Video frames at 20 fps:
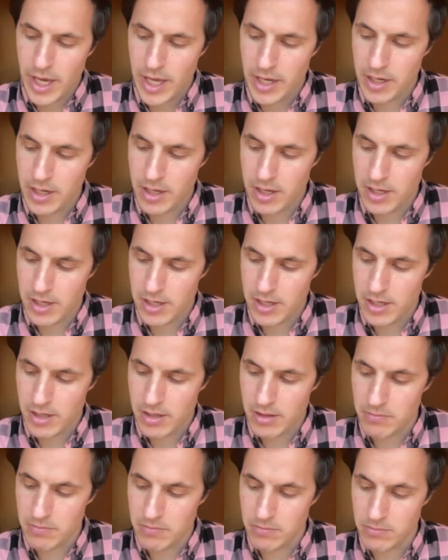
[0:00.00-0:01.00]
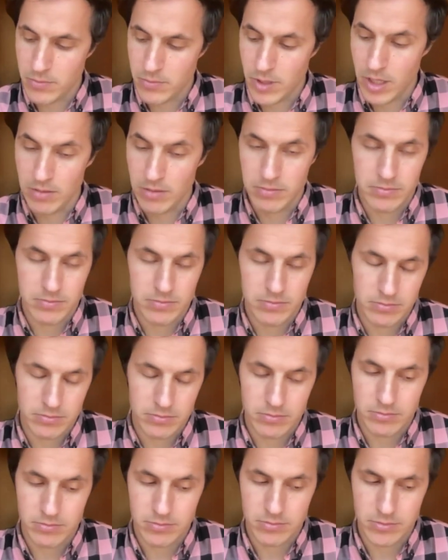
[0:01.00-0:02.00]
And well,
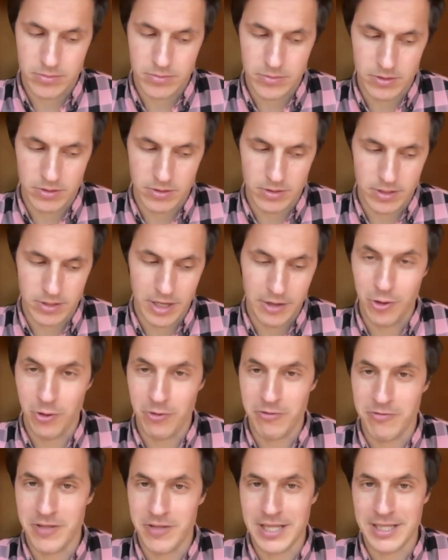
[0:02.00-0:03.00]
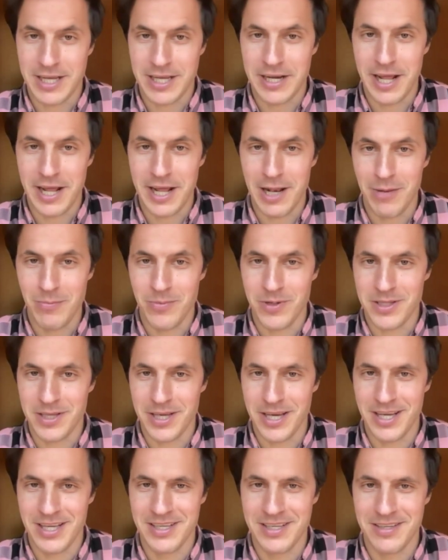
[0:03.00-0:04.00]
I don't know if that can help,
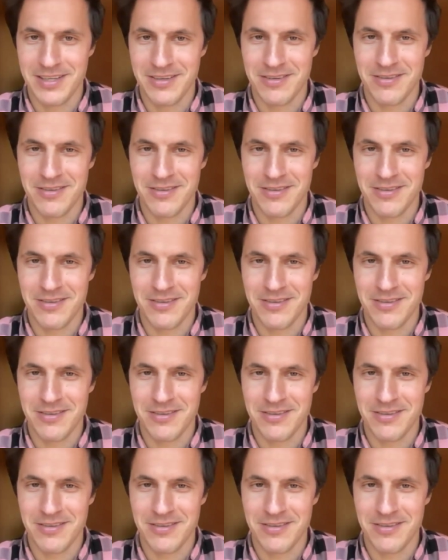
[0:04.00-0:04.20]
but yeah,